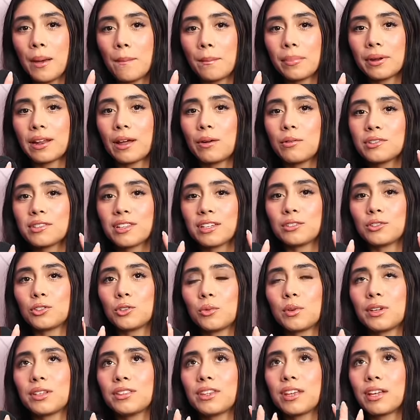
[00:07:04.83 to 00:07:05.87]
but I was like
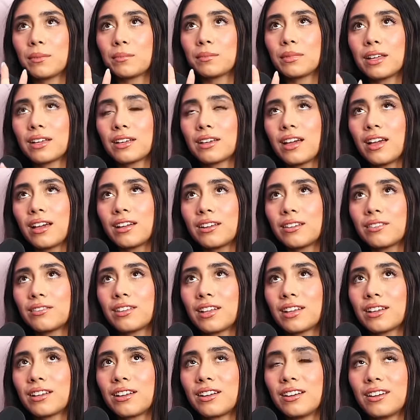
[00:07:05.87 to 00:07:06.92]
doing them like kind of
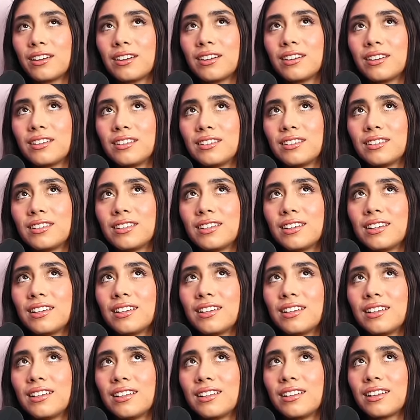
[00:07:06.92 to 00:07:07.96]
like a
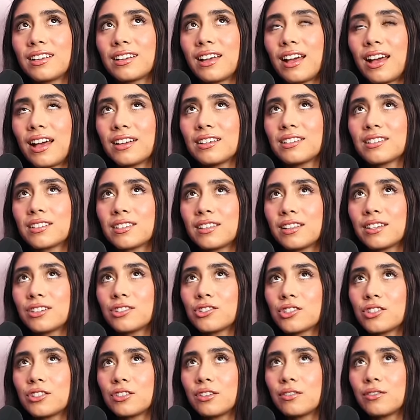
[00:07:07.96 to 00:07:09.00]
like an
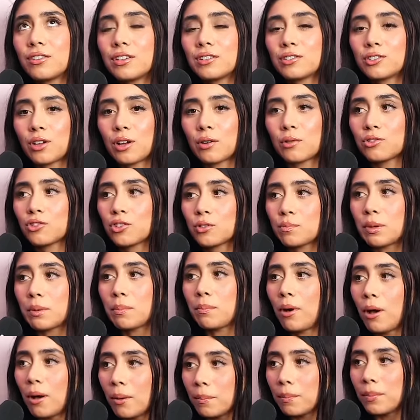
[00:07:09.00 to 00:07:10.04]
isolation of it. So I would just be
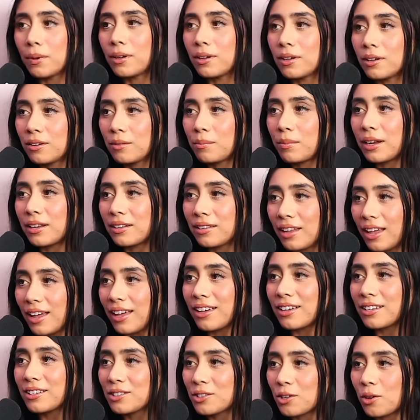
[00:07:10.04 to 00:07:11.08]
pumping my legs.
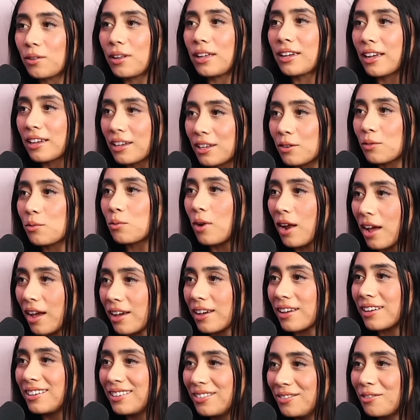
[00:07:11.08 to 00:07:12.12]
Okay. So yeah, like yeah. I can
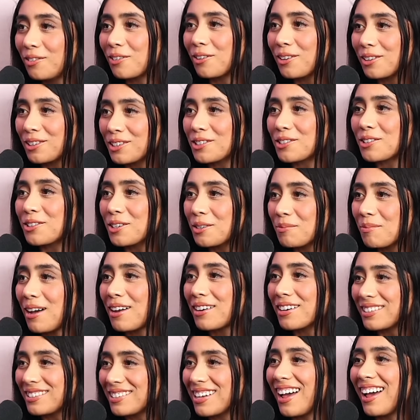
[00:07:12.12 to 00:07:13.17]
ride for a certain
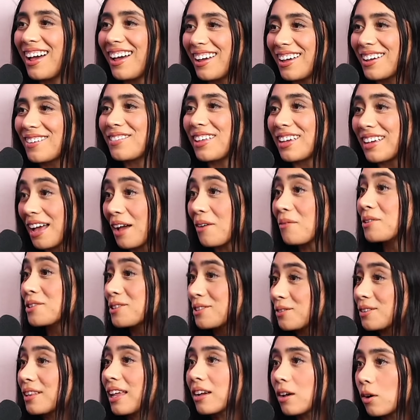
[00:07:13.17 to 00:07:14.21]
amount of time. like I
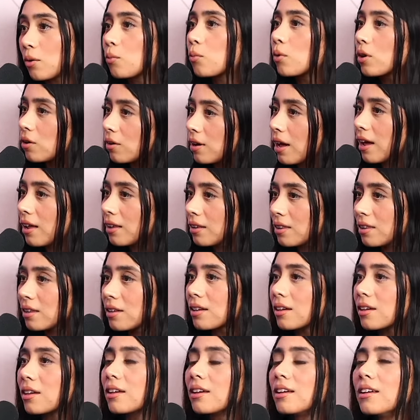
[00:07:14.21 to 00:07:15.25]
was like a real
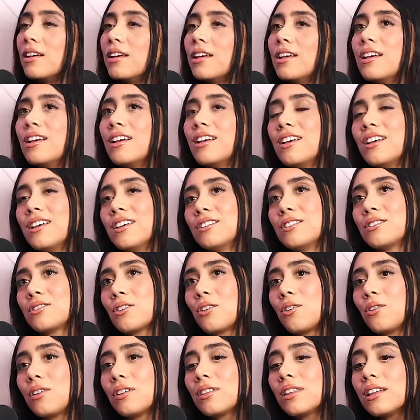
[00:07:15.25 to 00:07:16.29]
athlete. Yeah.
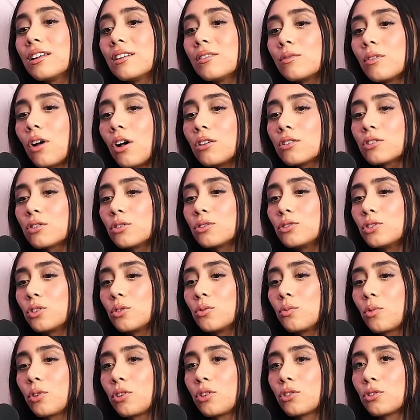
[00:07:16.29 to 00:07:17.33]
So then also
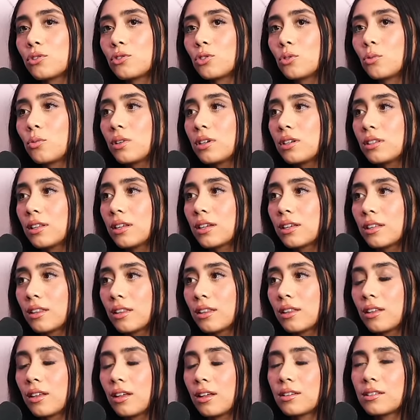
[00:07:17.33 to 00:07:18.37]
too, when you're doing like
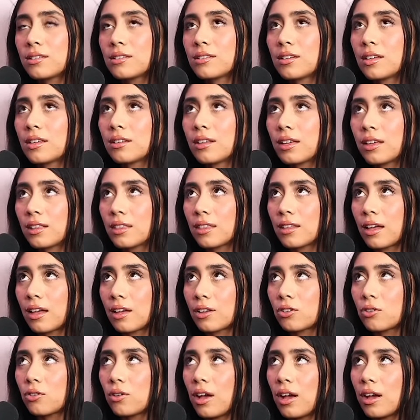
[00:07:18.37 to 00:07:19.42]
a scene like that,
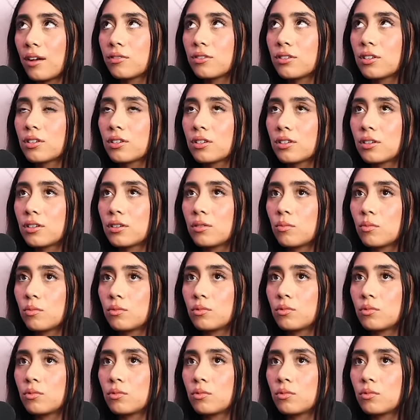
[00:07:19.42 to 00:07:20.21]
you have to